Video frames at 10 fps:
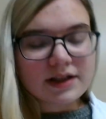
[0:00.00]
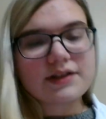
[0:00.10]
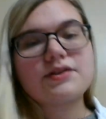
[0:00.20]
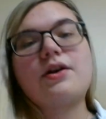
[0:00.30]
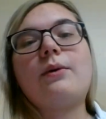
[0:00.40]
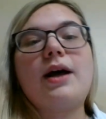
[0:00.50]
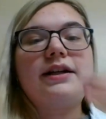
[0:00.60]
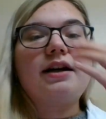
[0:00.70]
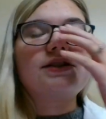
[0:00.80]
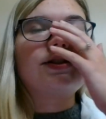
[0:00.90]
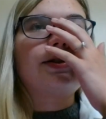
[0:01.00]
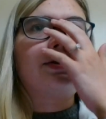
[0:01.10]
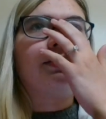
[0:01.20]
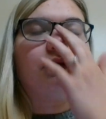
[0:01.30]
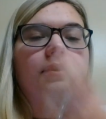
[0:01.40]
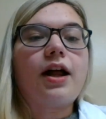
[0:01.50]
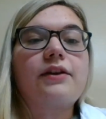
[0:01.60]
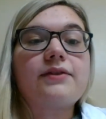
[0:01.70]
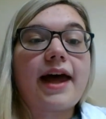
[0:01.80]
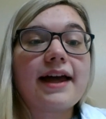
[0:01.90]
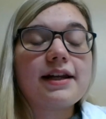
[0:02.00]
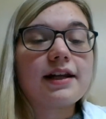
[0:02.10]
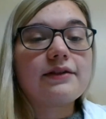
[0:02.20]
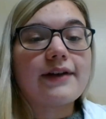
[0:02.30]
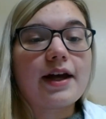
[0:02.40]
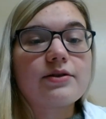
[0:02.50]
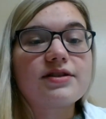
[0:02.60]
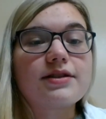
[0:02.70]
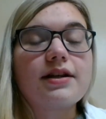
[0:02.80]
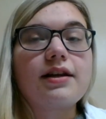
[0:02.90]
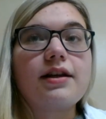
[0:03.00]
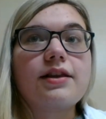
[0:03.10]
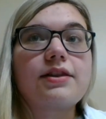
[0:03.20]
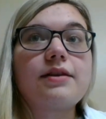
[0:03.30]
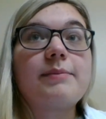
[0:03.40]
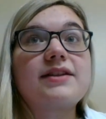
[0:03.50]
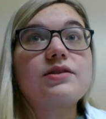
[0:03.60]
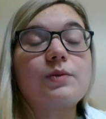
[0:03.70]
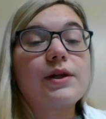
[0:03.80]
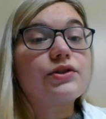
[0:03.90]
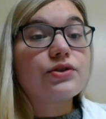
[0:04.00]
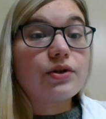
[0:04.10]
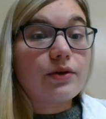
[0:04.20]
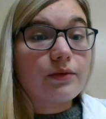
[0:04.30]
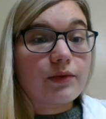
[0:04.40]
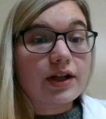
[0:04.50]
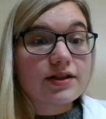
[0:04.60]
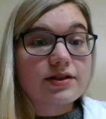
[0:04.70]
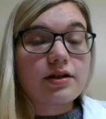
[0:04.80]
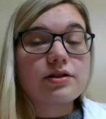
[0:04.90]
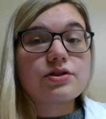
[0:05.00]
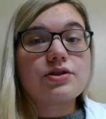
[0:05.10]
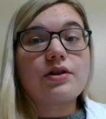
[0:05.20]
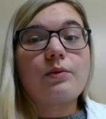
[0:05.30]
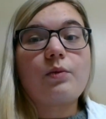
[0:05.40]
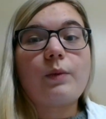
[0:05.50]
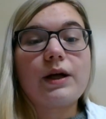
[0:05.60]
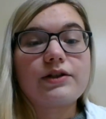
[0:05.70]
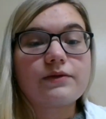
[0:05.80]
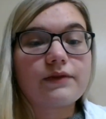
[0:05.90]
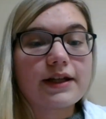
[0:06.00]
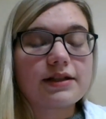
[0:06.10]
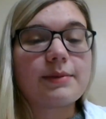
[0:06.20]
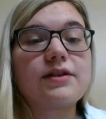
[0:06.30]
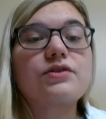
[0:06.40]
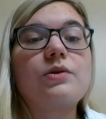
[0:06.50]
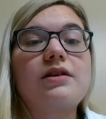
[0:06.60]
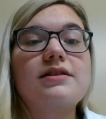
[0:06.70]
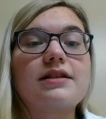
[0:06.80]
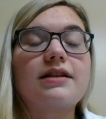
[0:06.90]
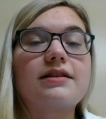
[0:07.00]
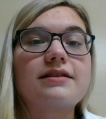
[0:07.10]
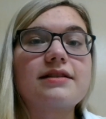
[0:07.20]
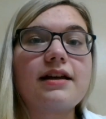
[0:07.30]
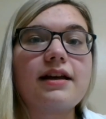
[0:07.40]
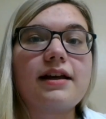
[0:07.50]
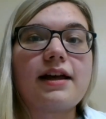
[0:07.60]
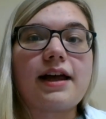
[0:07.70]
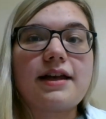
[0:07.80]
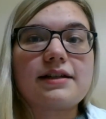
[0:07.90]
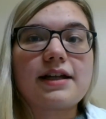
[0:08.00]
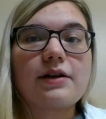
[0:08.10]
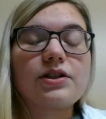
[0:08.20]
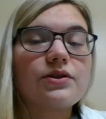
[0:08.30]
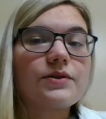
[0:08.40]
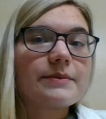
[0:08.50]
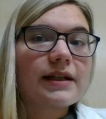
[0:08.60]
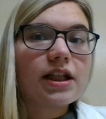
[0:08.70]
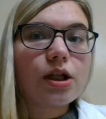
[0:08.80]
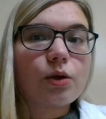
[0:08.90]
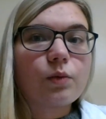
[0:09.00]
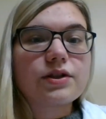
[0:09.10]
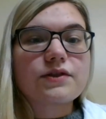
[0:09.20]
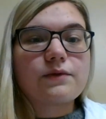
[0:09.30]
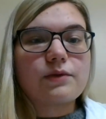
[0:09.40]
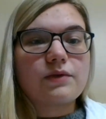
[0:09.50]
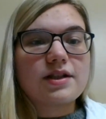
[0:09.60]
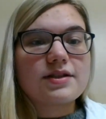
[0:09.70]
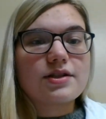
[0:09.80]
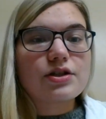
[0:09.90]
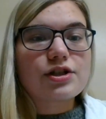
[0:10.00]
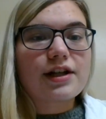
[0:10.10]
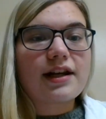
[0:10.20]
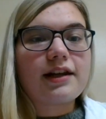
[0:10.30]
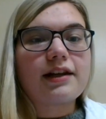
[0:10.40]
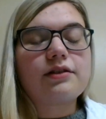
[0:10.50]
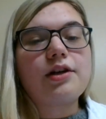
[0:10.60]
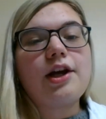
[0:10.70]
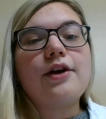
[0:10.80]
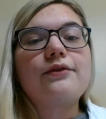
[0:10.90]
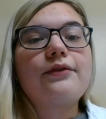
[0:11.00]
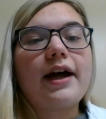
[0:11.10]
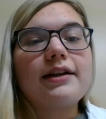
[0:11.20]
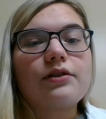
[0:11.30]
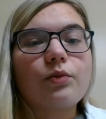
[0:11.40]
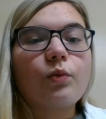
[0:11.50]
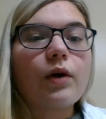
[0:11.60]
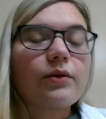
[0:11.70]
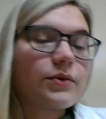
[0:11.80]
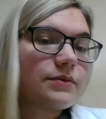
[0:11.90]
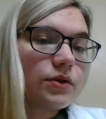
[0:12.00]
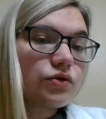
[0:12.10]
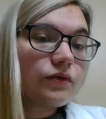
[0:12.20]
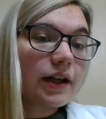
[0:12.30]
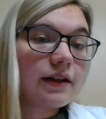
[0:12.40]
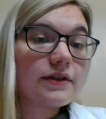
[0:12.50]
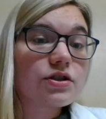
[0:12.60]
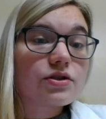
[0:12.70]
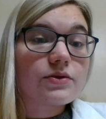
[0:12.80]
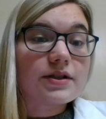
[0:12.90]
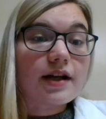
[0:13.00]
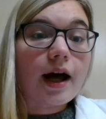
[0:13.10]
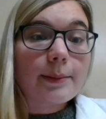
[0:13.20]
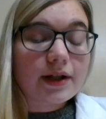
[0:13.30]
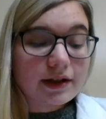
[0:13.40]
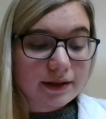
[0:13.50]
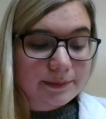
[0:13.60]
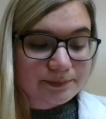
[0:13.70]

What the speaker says: So I got to do a lot of that, and I found the best ways to research. So where to find the best sources and how to use my keywords for researching and find what was most relevant to the topic.